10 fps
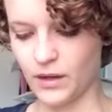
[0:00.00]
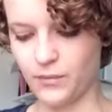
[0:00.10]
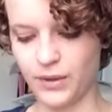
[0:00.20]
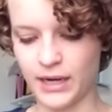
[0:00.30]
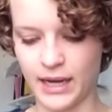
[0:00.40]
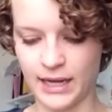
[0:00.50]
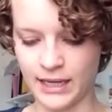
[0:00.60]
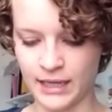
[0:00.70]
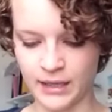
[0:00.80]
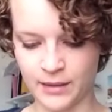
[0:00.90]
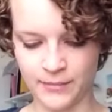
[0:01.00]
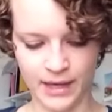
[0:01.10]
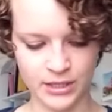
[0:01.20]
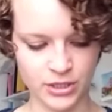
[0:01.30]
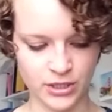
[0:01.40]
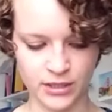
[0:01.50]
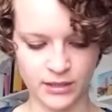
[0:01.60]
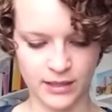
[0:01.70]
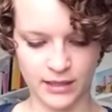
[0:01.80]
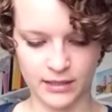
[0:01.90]
But I
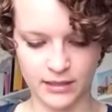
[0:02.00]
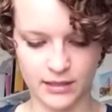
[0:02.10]
imagine that